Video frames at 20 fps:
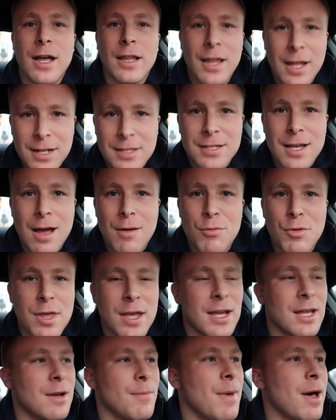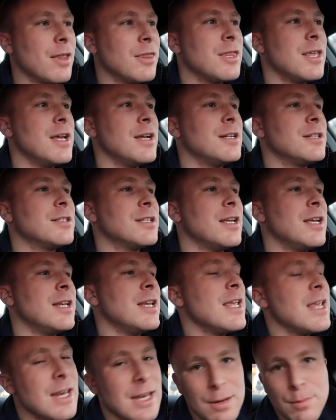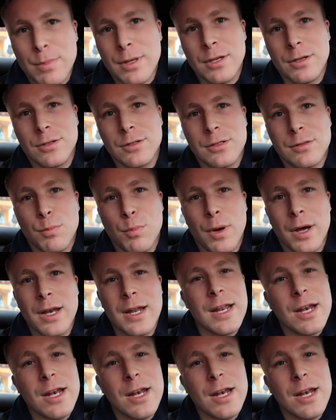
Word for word: a lot of time thinking about things and eating meals, but